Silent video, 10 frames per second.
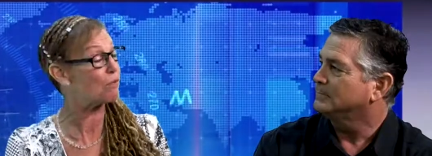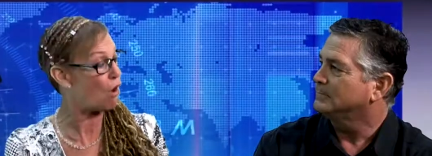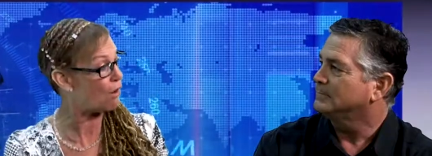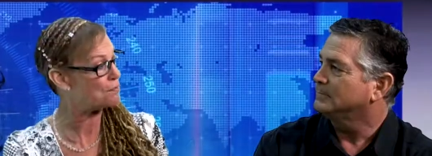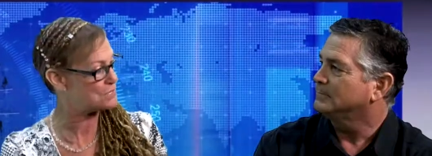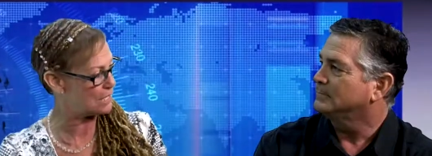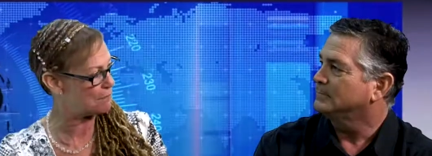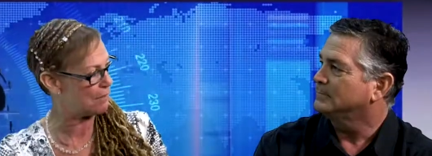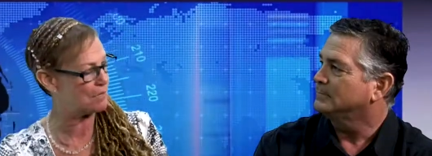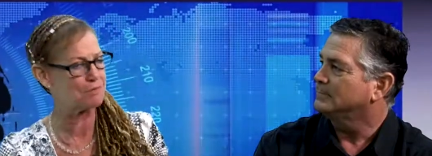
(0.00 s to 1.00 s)
Speaker 1: are upset
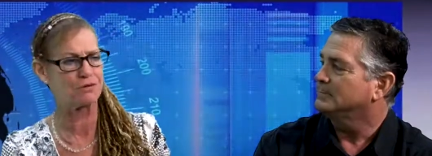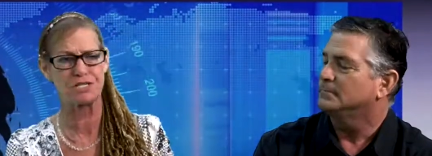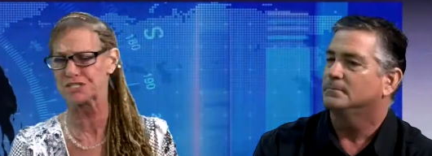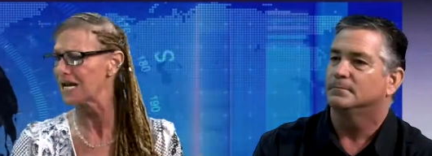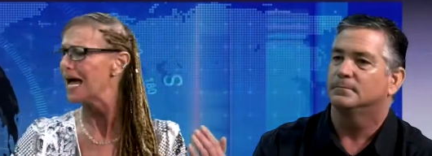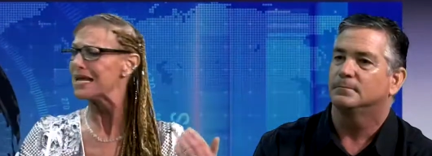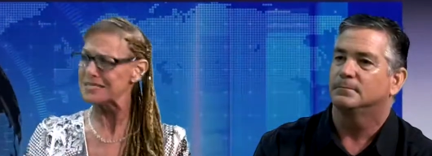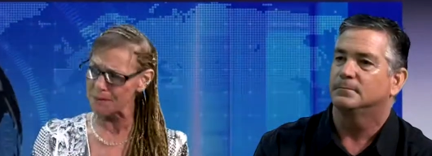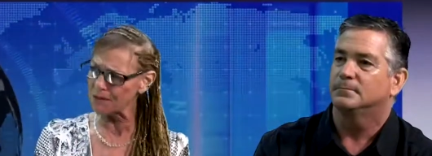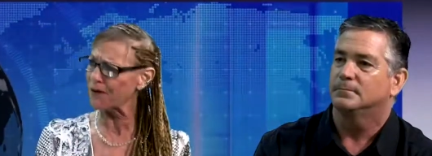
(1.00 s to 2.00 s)
about immigration.
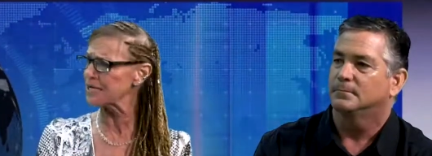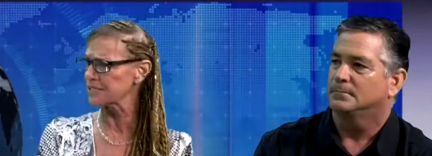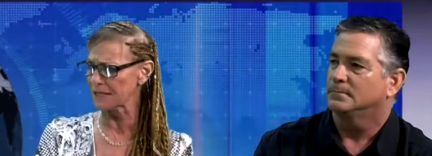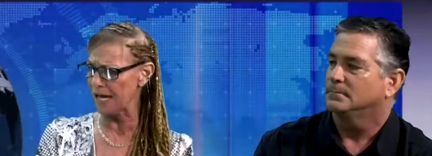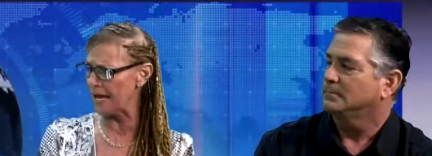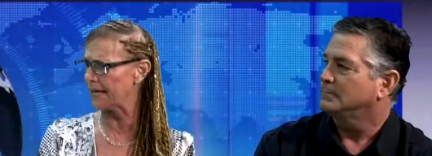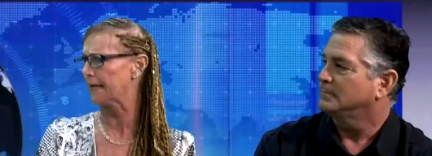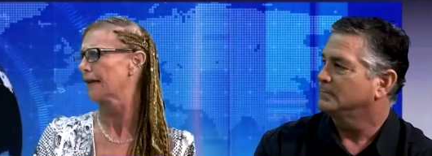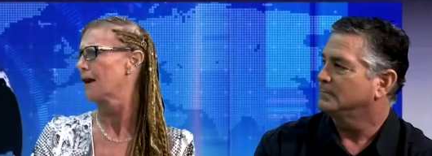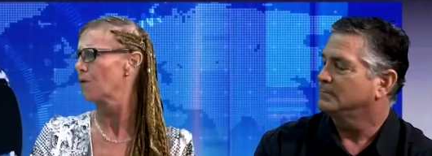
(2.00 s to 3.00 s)
Democrats alike
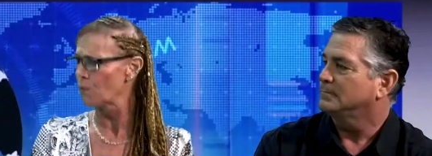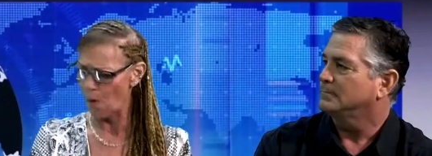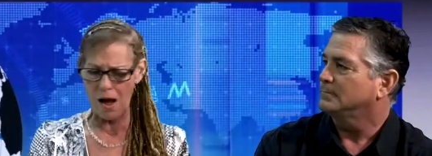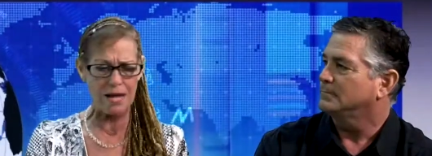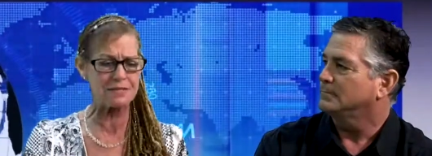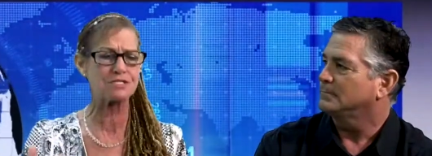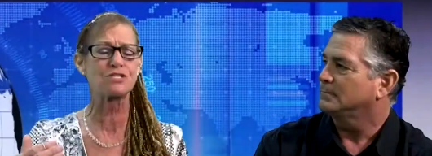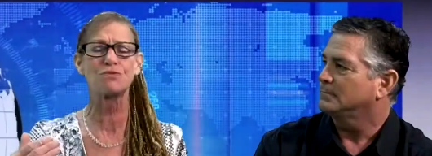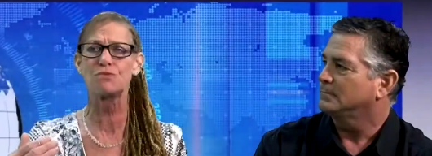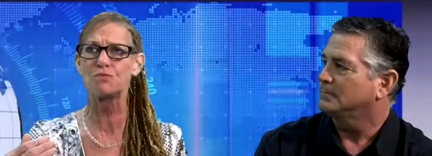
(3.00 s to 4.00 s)
want
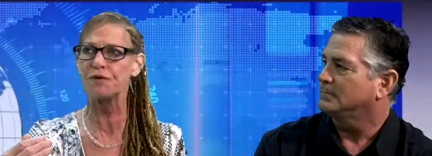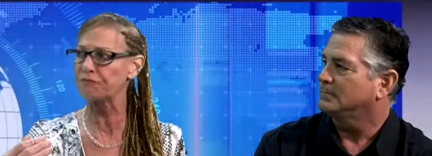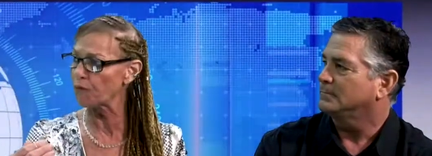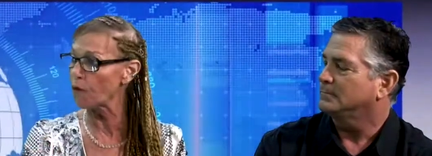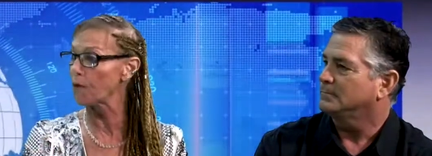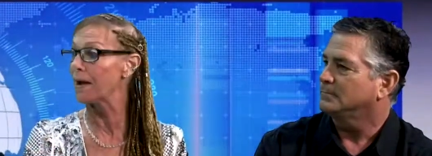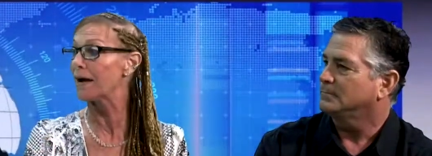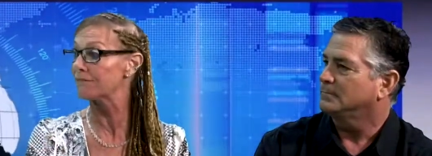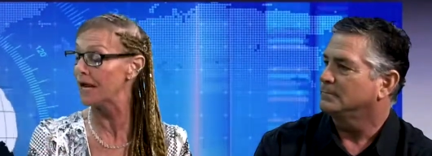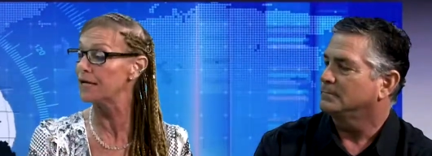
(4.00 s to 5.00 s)
to reform,
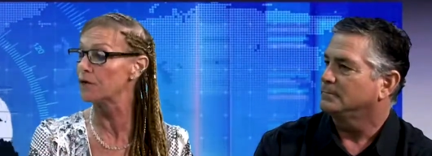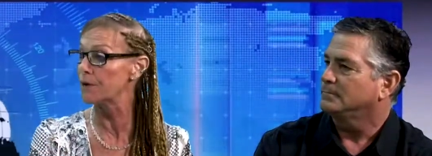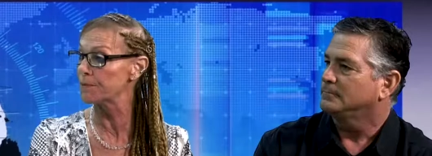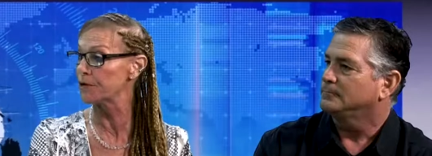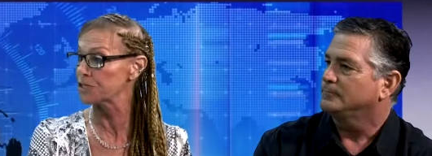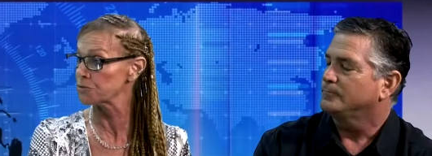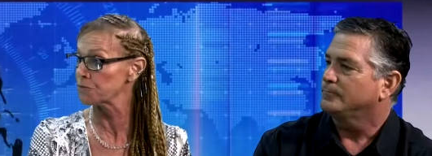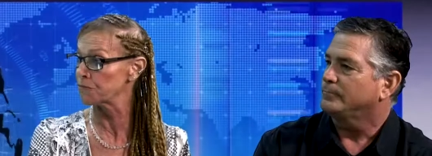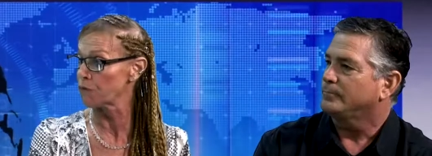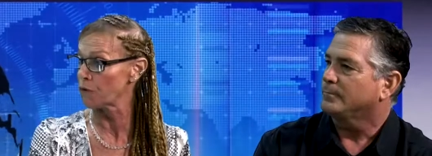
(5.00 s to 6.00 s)
have, you know, immigration
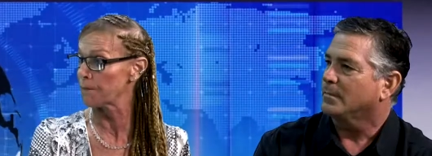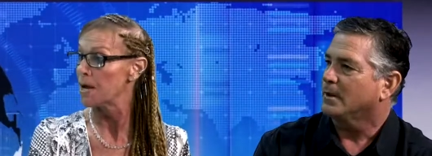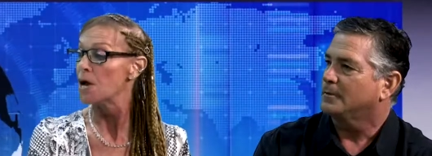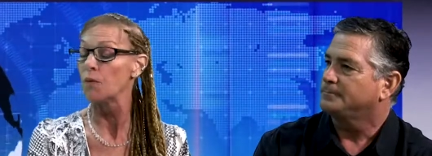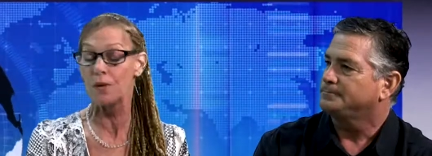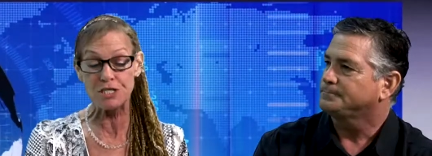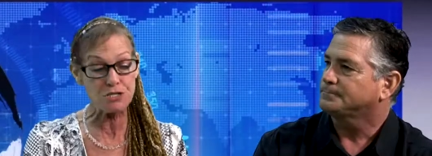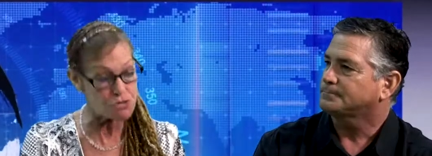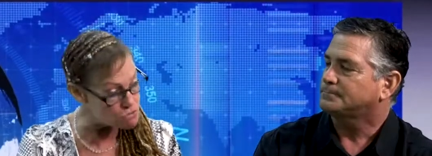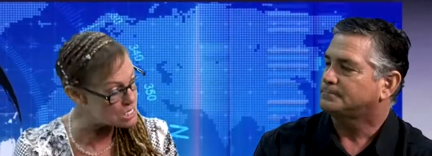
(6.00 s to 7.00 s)
reform. We
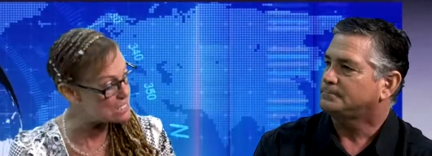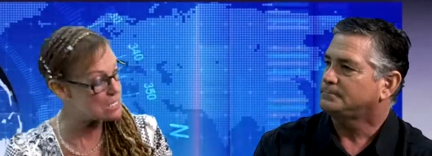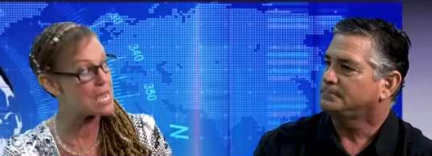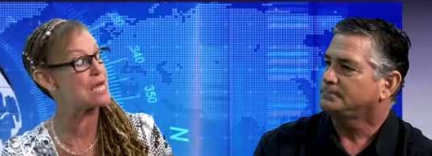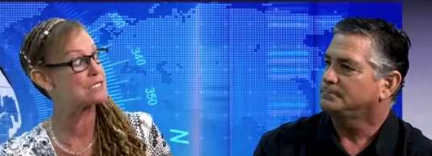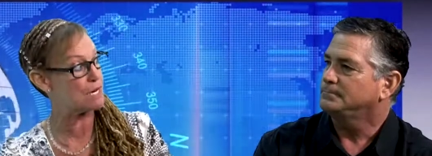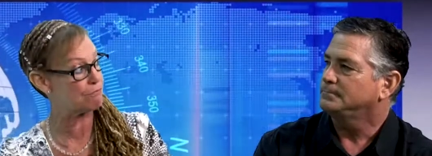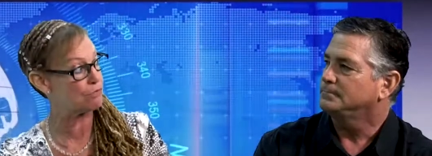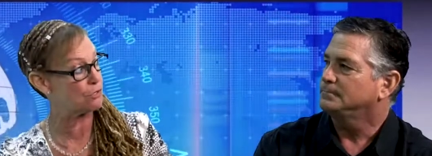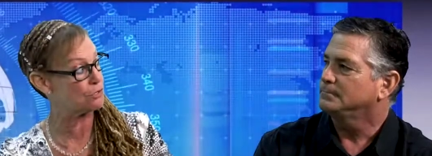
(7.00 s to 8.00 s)
do need to get
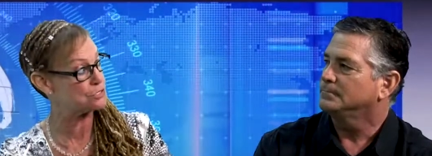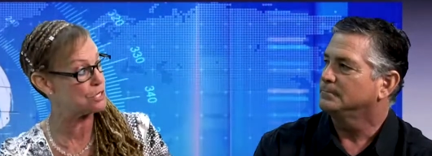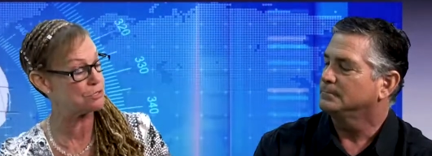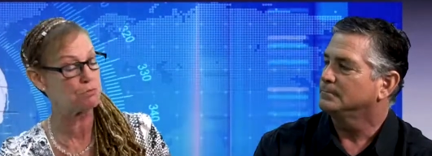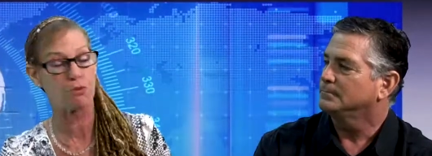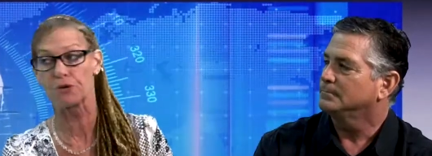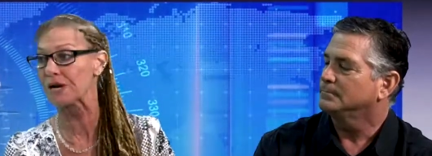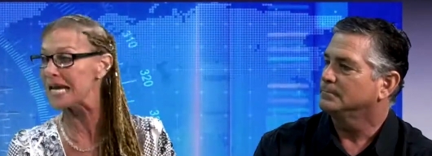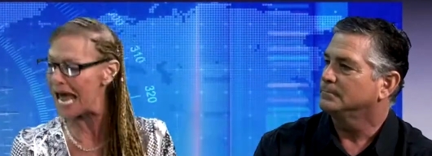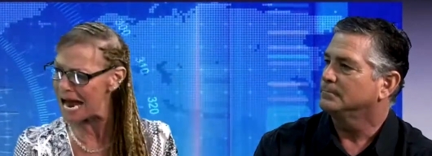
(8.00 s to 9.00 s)
tougher on our southern border,
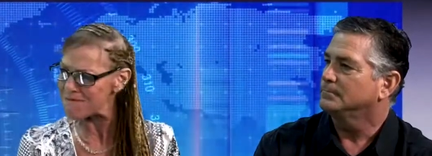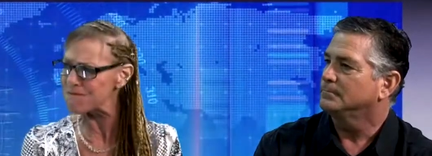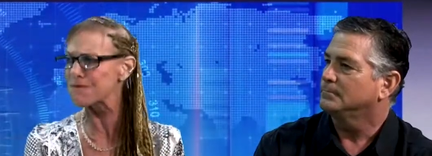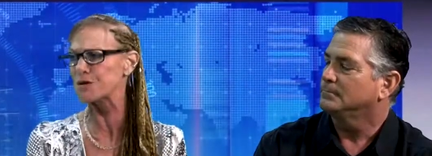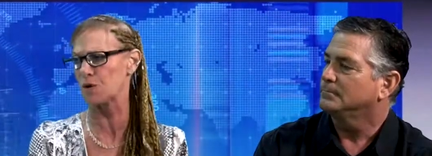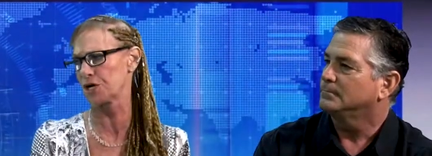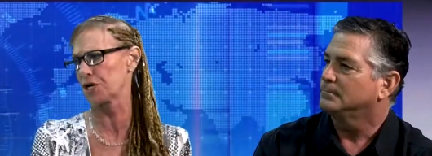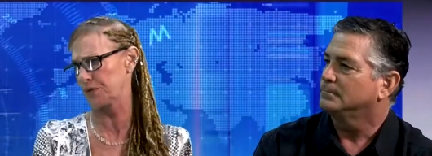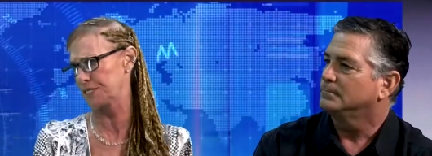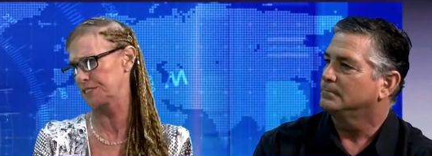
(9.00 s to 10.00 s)
and everyone
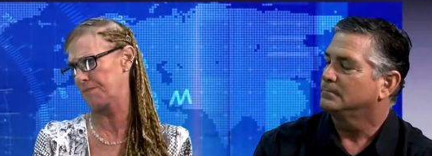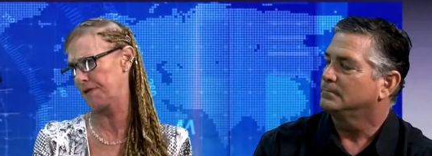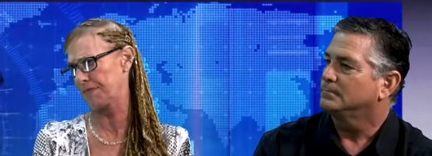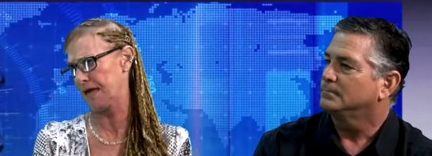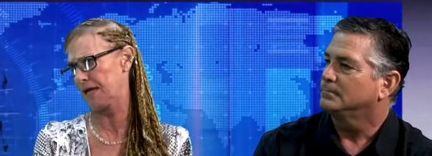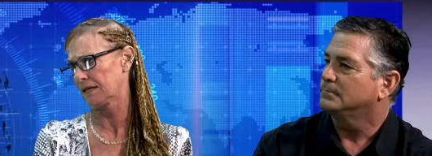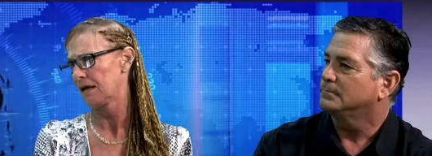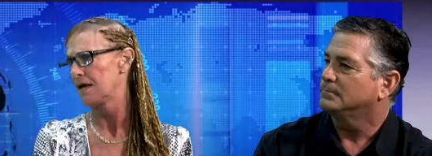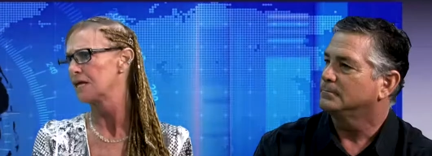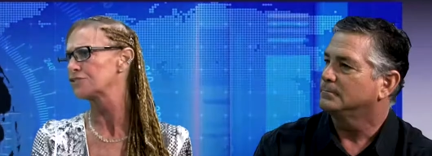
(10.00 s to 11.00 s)
agrees about that.
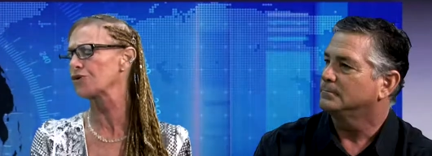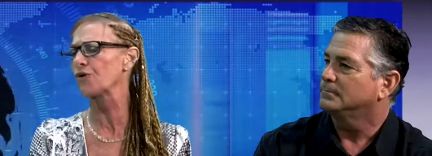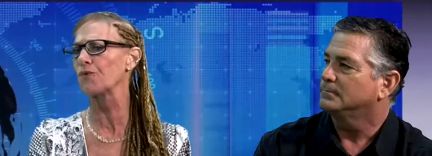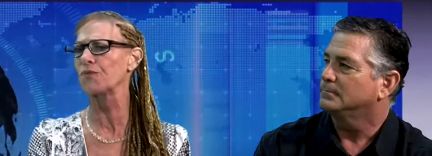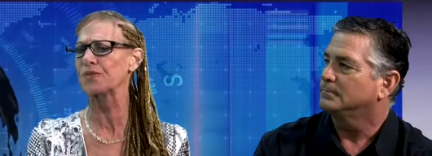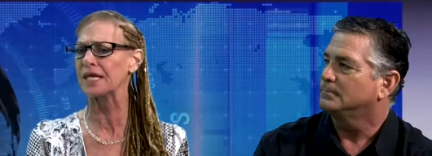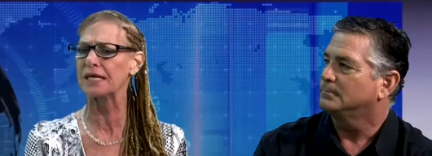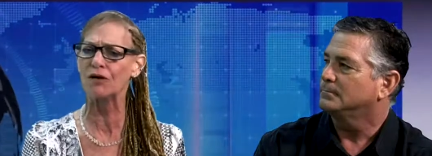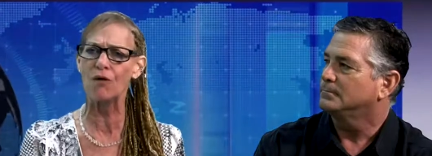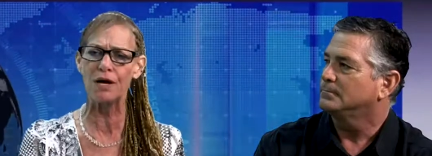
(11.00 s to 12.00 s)
So, you
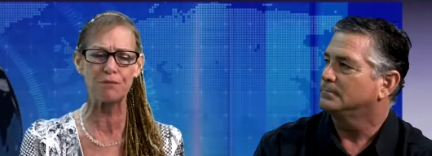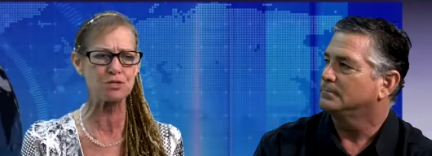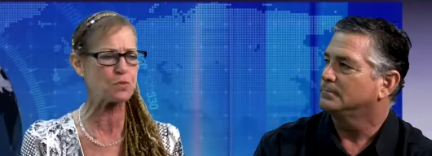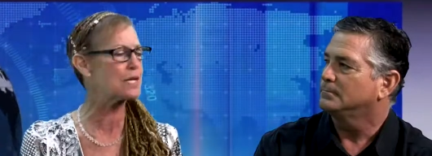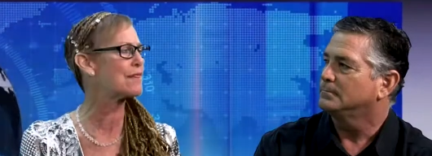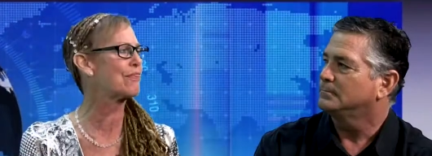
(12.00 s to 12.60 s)
know, it was one of the